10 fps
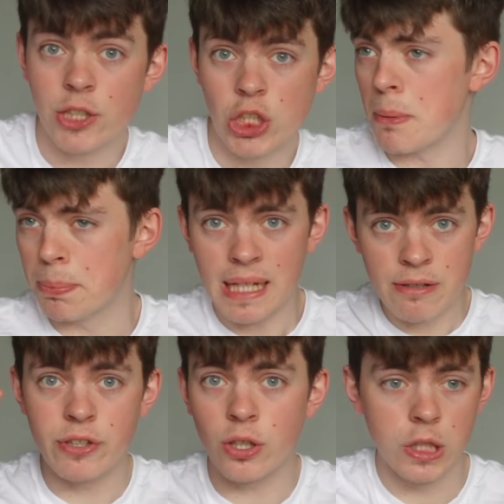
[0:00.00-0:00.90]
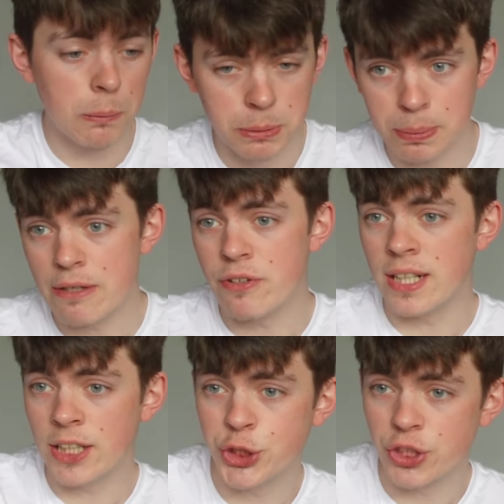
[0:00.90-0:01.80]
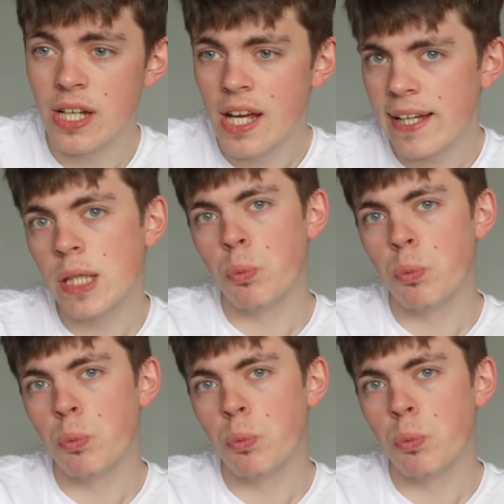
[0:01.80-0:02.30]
You've got to be playing for your club to play for your nation, and